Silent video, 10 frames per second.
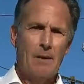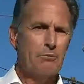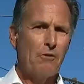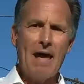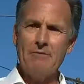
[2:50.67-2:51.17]
a
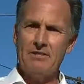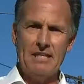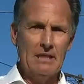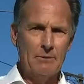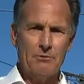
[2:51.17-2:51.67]
private
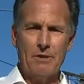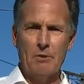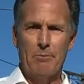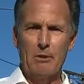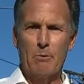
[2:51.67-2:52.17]
deal between
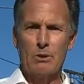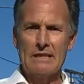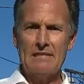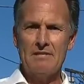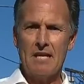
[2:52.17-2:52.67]
the billboard
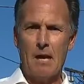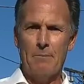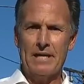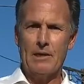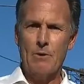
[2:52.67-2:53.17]
leasing
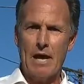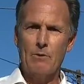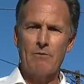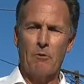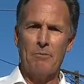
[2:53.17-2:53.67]
company and
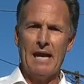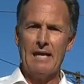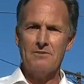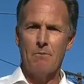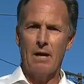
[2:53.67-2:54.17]
whoever
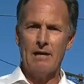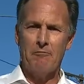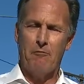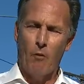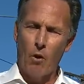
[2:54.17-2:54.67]
pays money
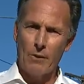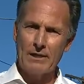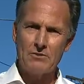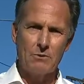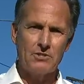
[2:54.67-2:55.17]
for
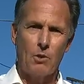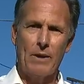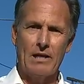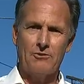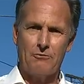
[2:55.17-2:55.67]
it, so there's no
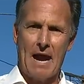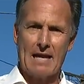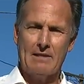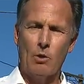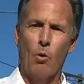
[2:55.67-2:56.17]
way to
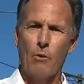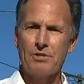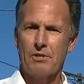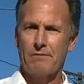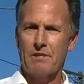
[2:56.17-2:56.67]
track the
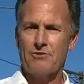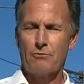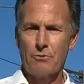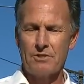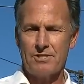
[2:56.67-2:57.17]
origin of this
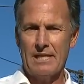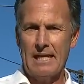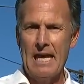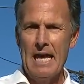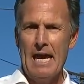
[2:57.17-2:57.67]
through the
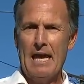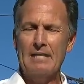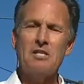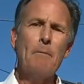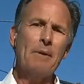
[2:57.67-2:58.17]
city.
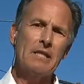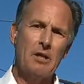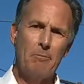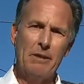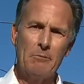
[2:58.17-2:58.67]
And typically,
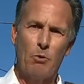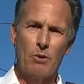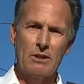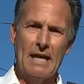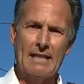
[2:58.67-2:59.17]
a
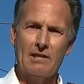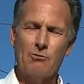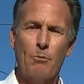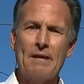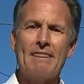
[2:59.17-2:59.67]
billboard like
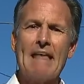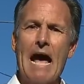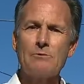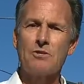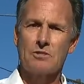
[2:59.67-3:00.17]
this would be
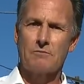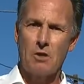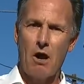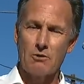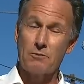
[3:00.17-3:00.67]
thousands of
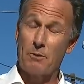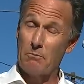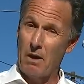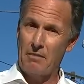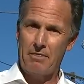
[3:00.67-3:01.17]
dollars per
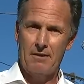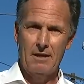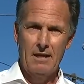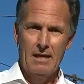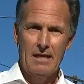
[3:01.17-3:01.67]
month.
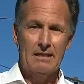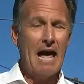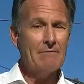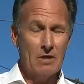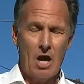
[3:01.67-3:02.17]

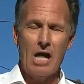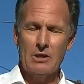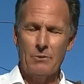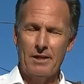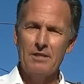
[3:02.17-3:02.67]
Live in the
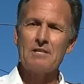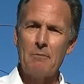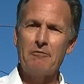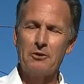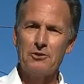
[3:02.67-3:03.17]
Hollywood Hills,
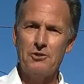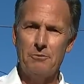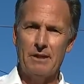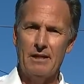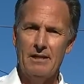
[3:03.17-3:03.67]
I'm Phil Schumann,